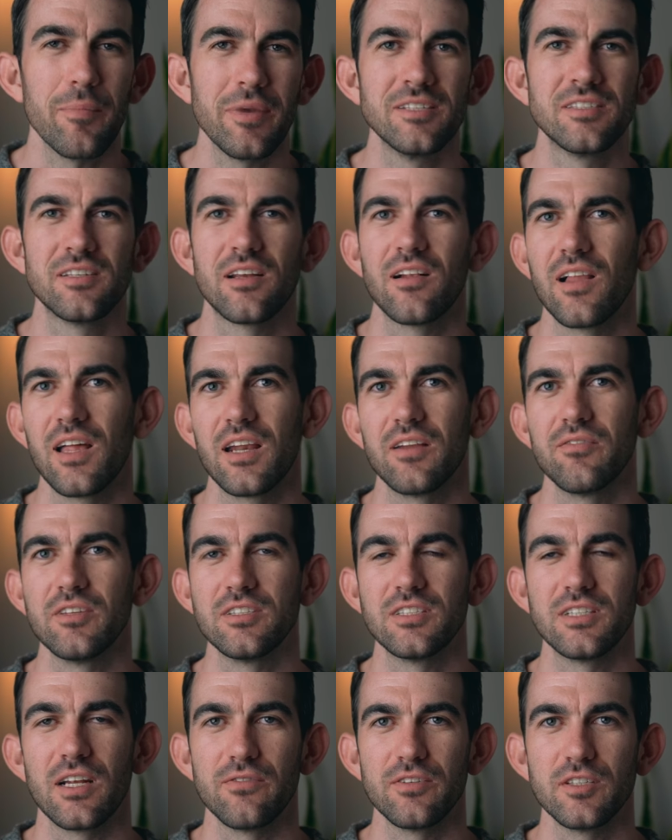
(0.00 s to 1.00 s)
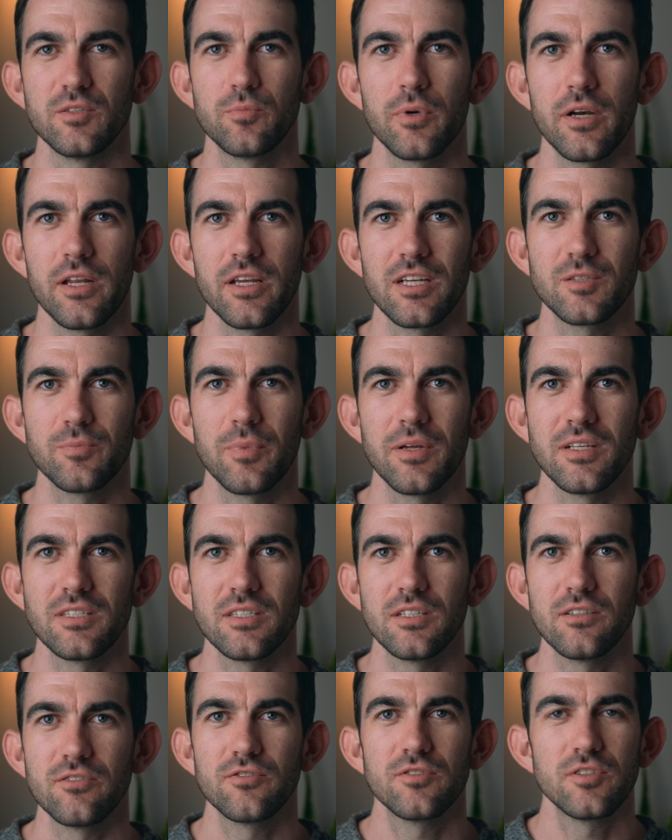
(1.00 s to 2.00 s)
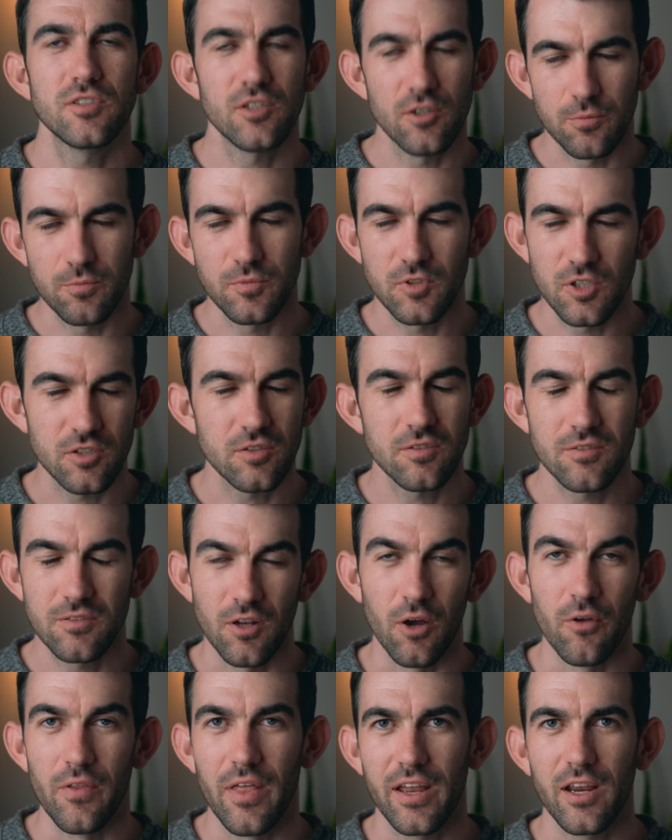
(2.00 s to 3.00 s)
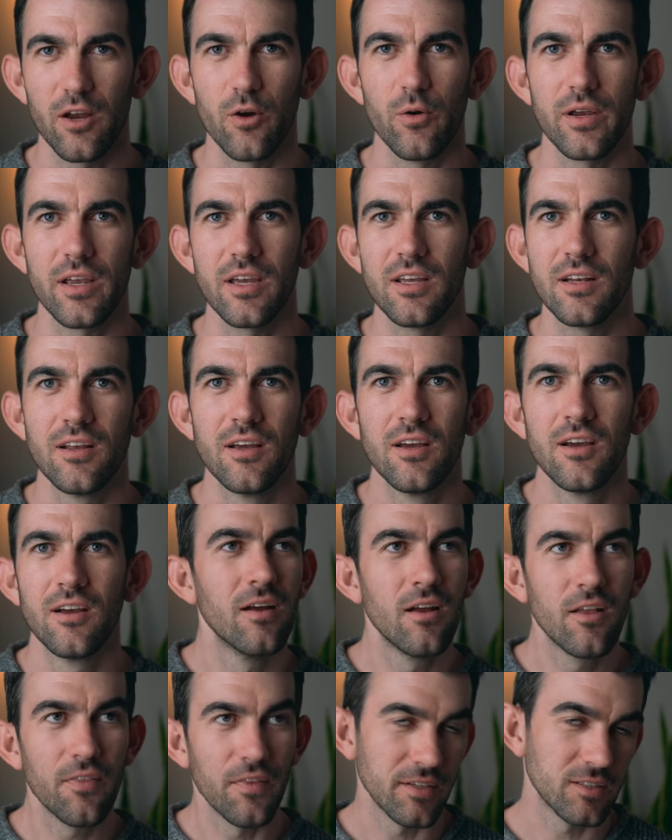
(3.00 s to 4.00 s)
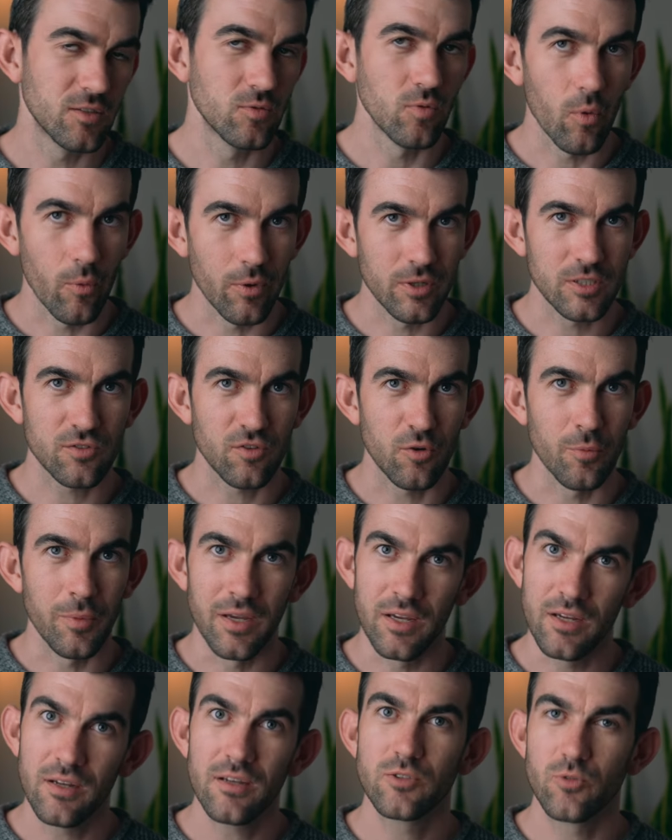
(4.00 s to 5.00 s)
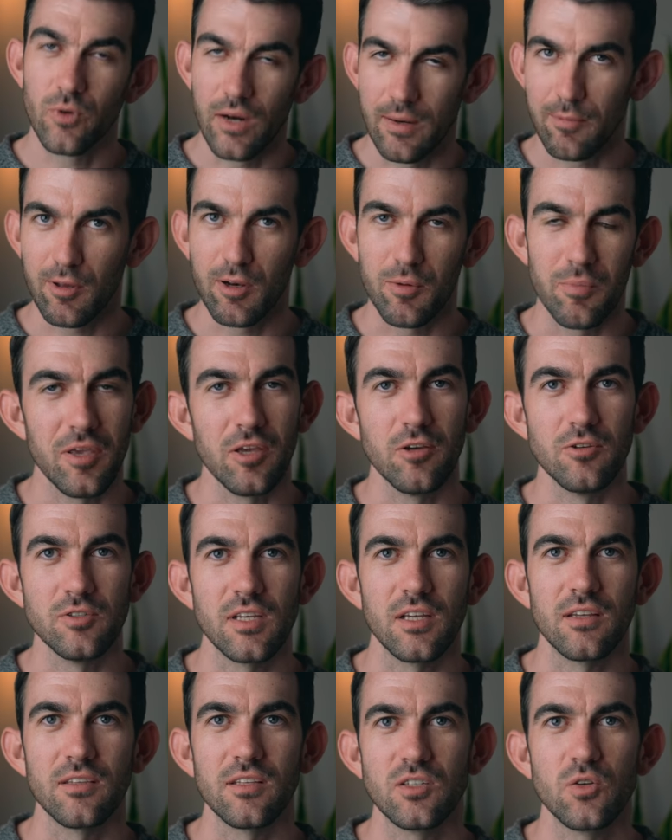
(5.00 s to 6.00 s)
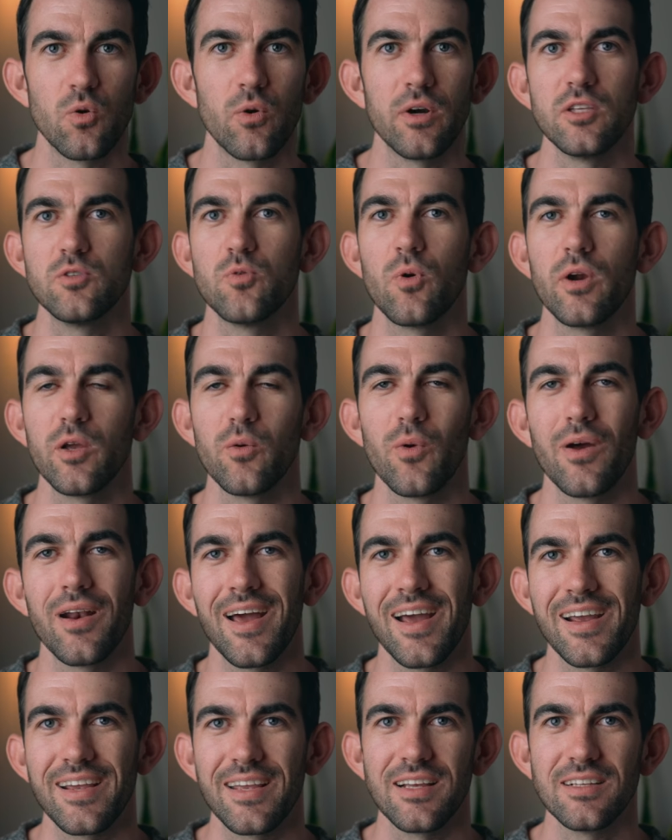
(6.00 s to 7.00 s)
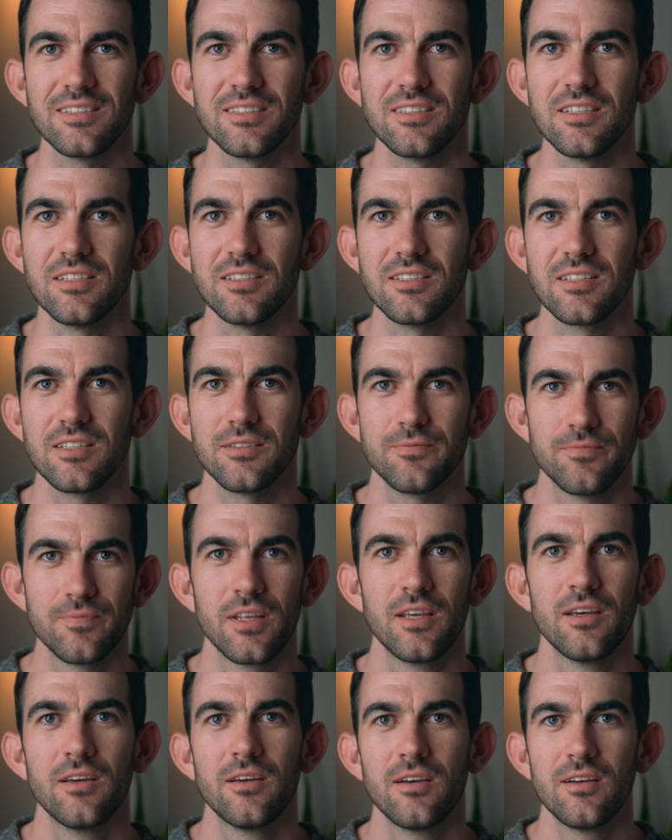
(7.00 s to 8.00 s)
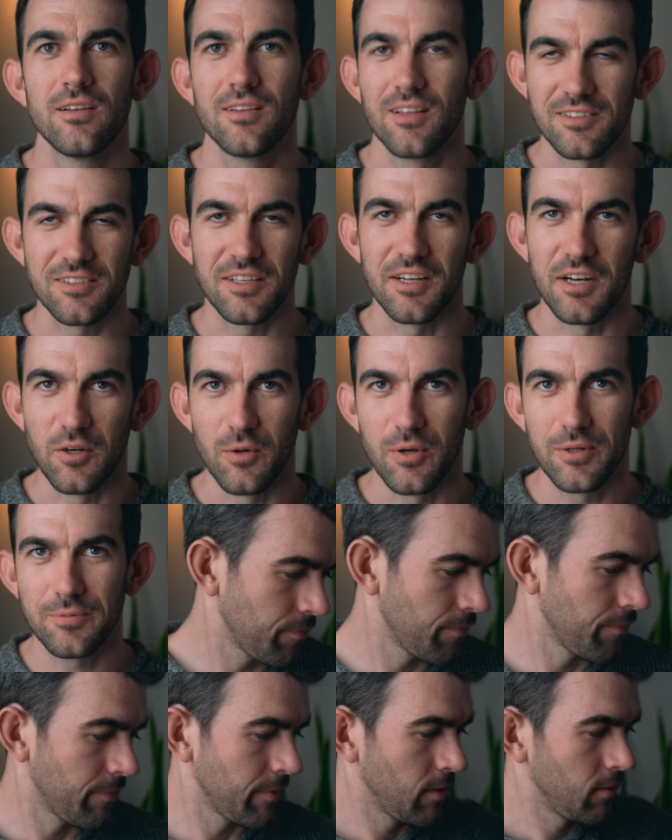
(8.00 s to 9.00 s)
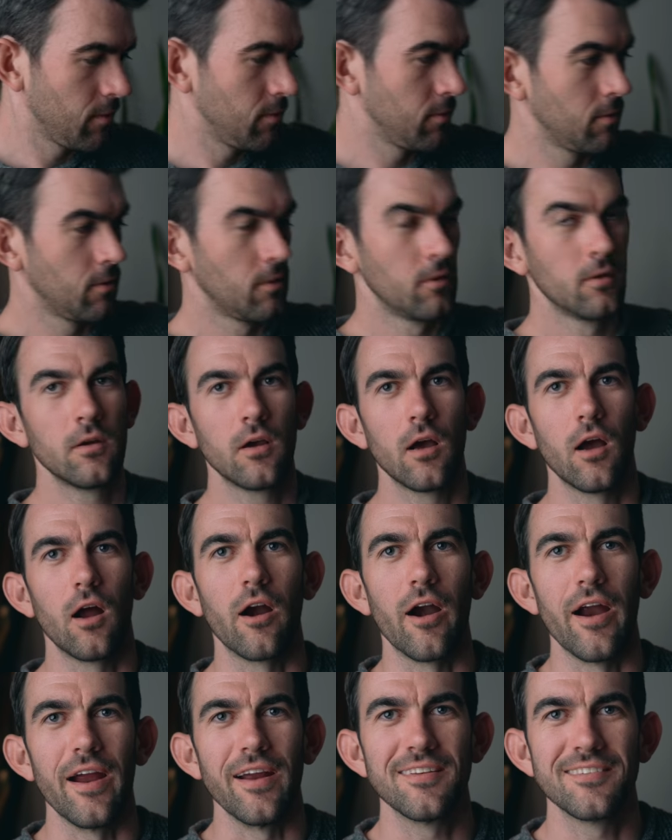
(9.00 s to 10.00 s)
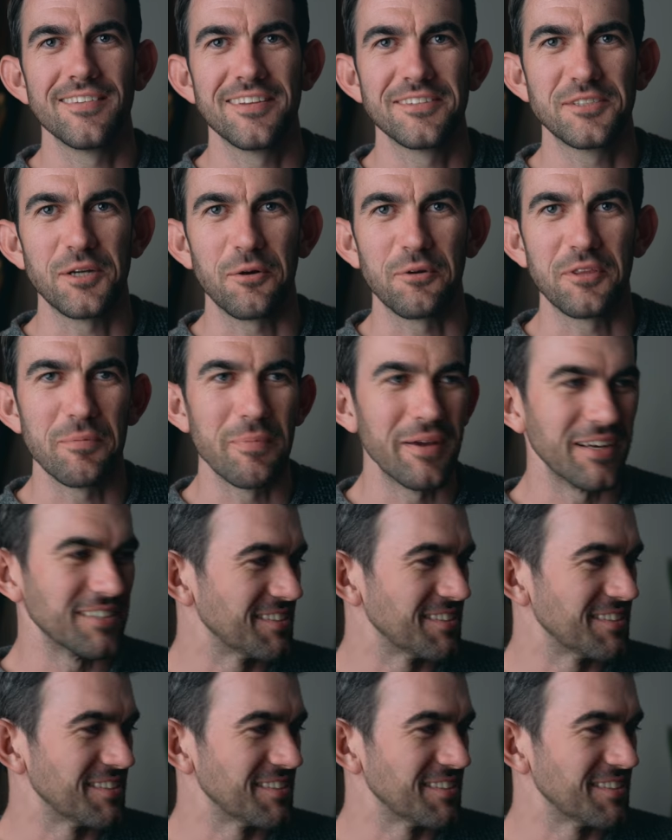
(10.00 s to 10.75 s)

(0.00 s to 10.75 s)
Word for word: means that a lot of this stuff is pretty expensive. So just know that going in. This is what works for me. It's what I'm going to be using in the 2021 hiking season. Let's get into it. All right, let's start with the big